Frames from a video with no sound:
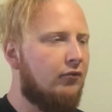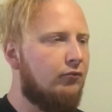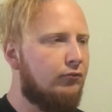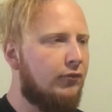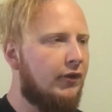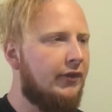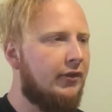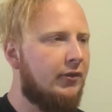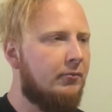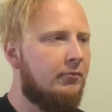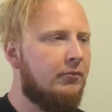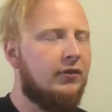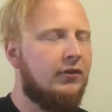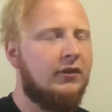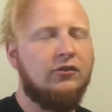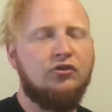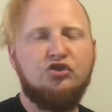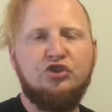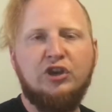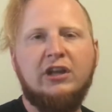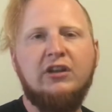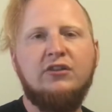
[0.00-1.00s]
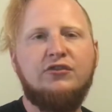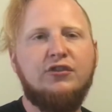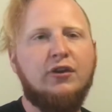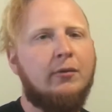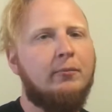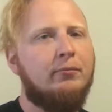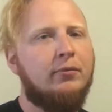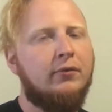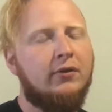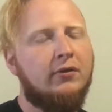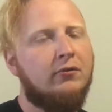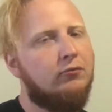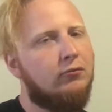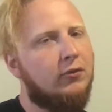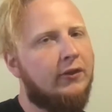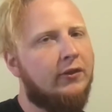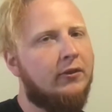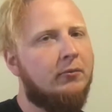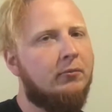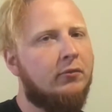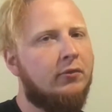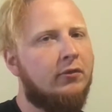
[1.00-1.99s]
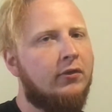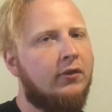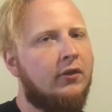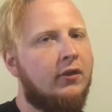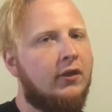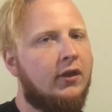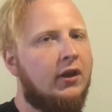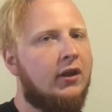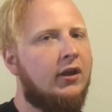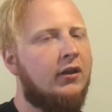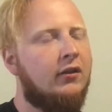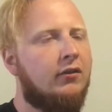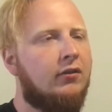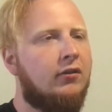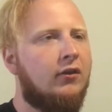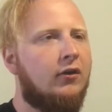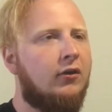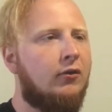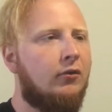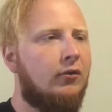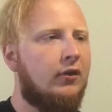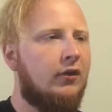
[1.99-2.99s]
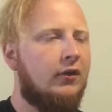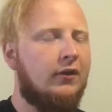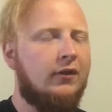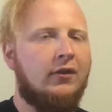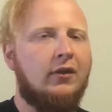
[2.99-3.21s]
rhythms and change up in rhythms in it, so